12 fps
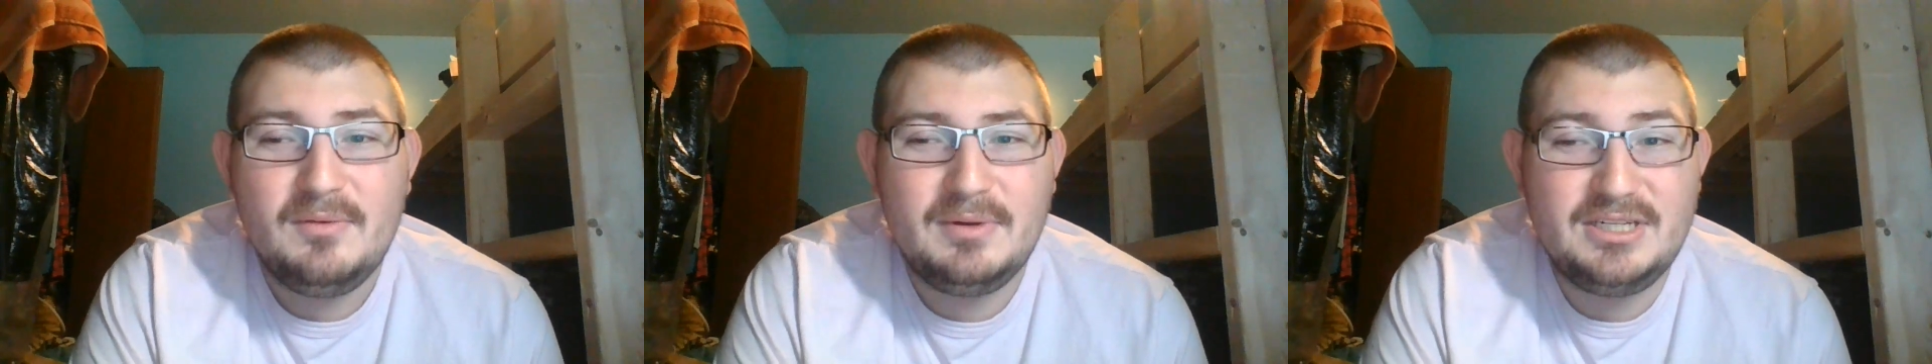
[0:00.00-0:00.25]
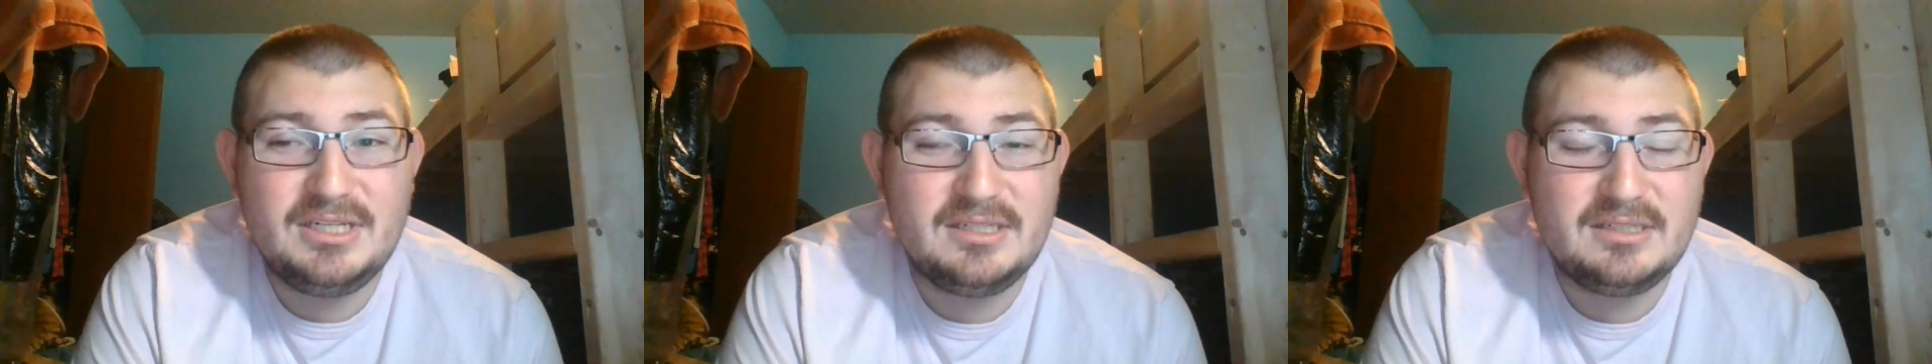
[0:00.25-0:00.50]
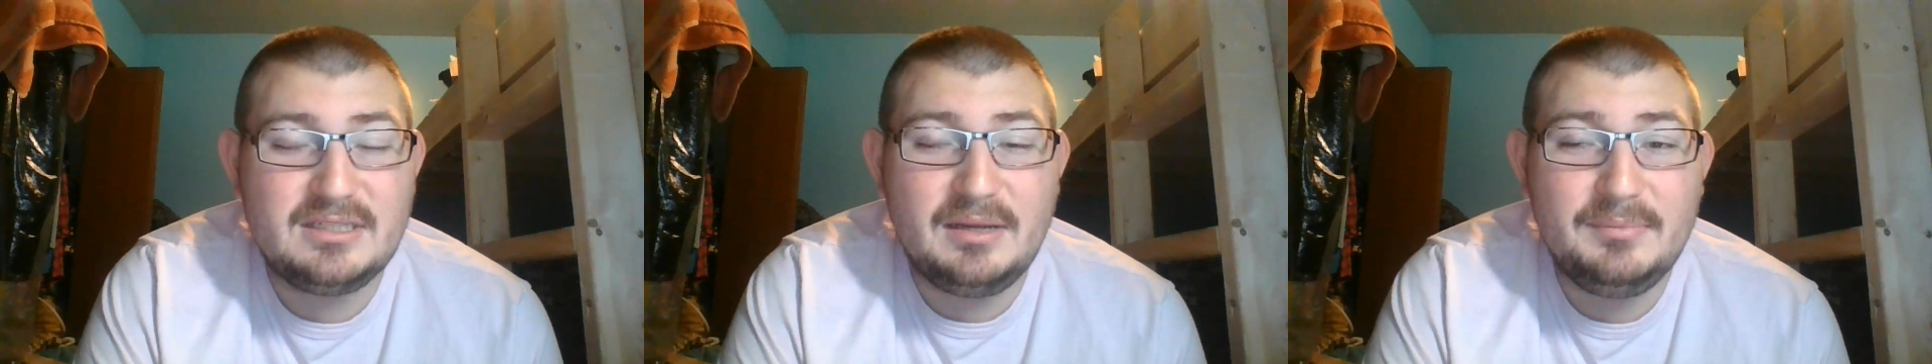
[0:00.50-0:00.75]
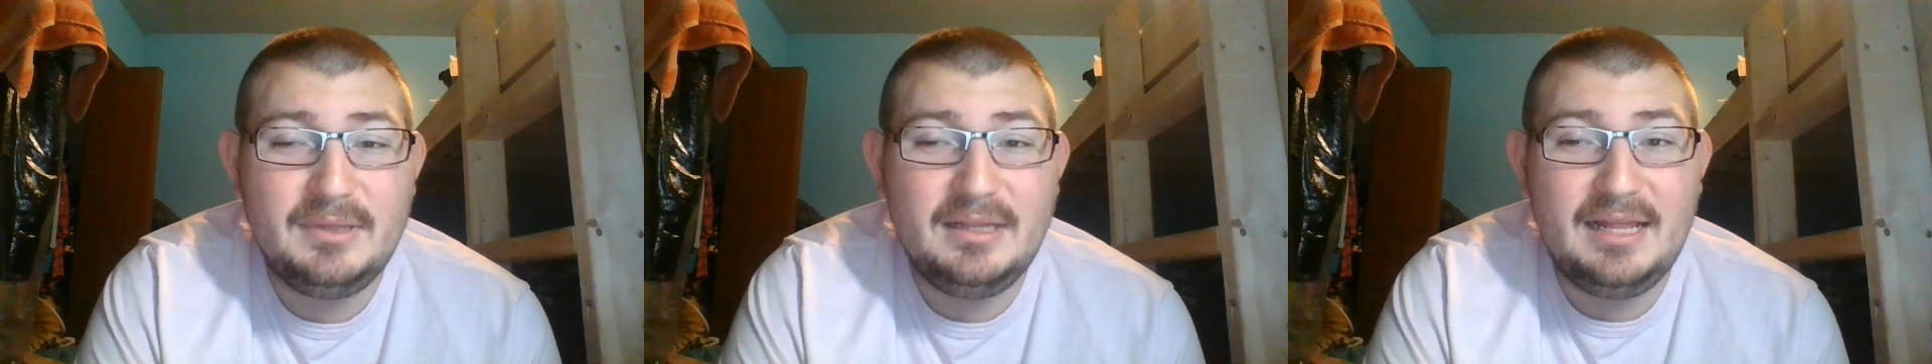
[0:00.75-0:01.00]
which is
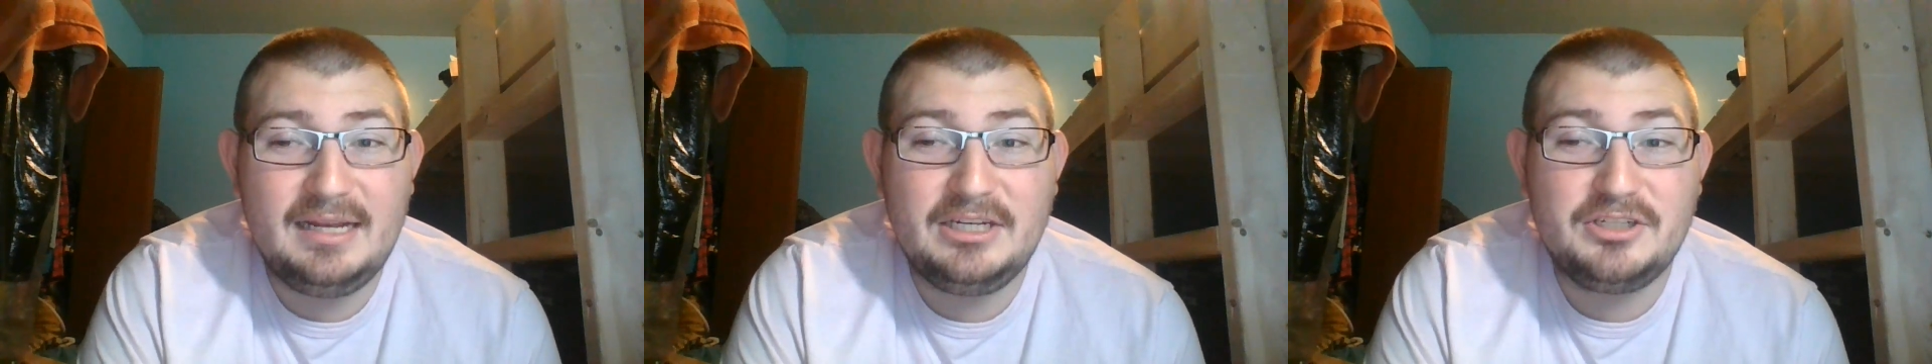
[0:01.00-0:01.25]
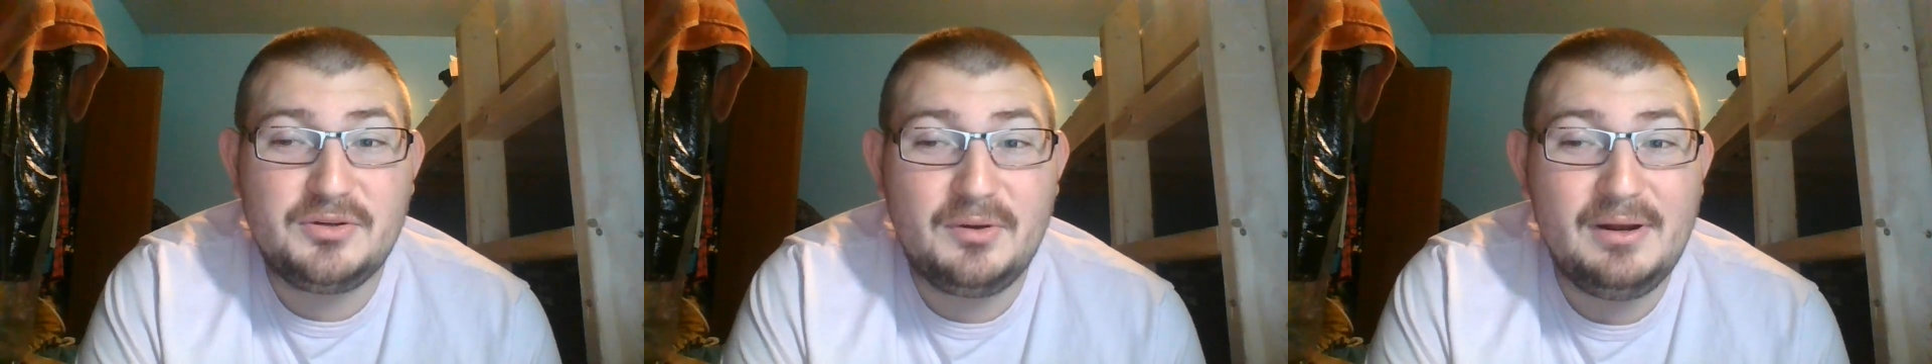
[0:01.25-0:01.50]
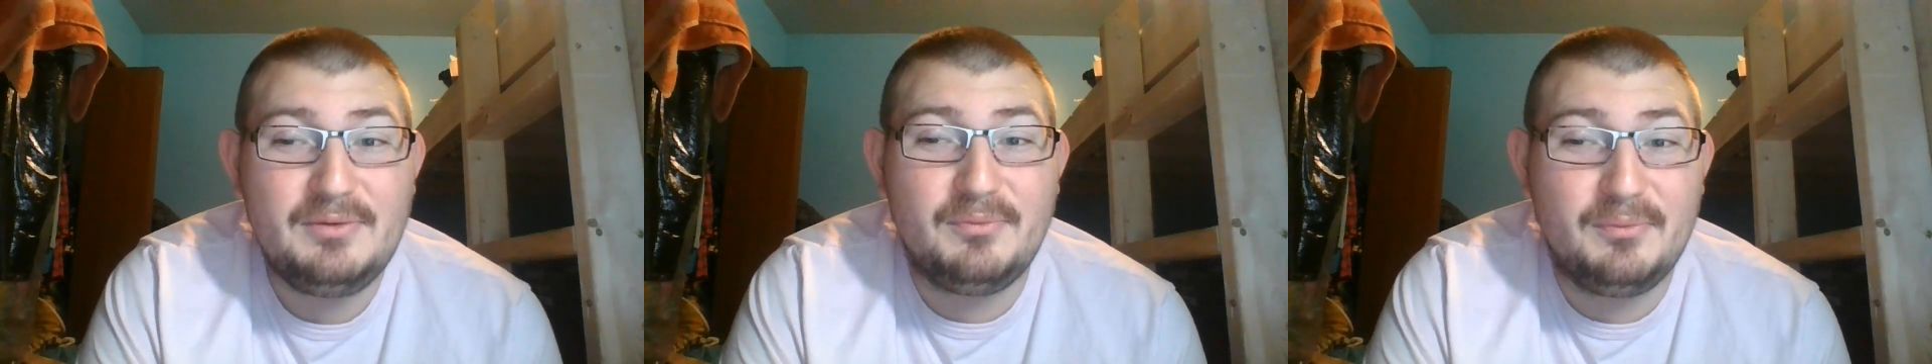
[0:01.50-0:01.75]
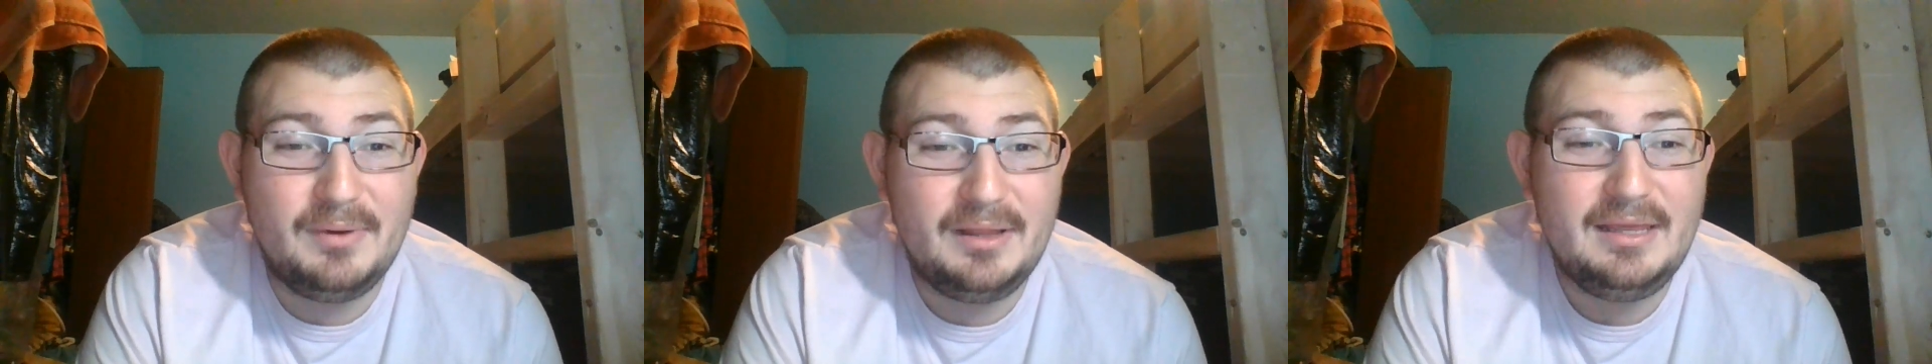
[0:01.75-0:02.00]
something that Detroit
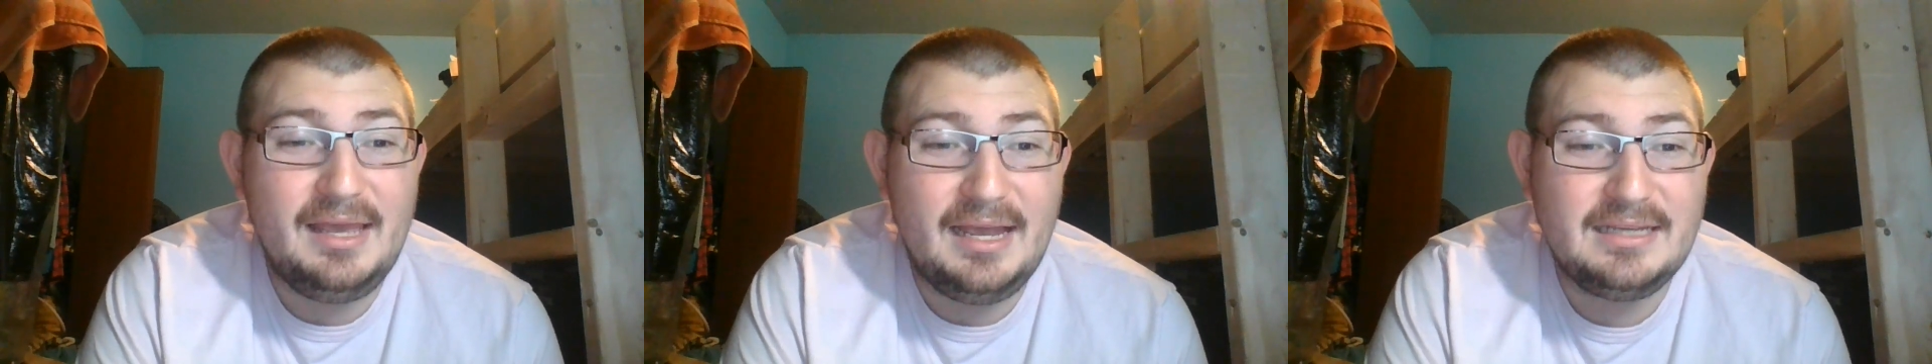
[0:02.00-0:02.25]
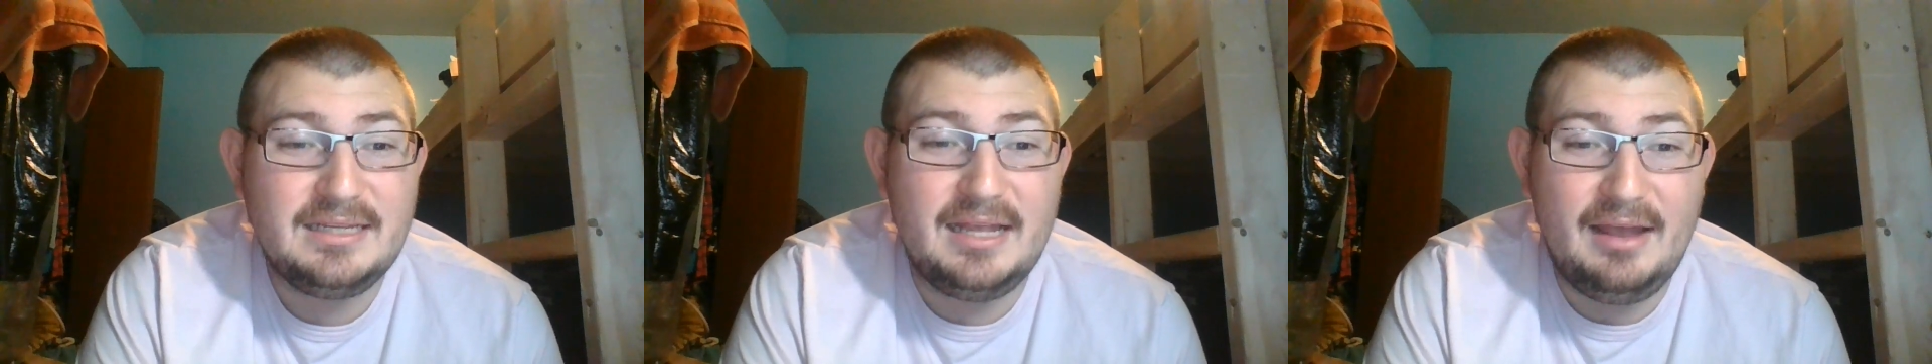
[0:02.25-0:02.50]
really hasn't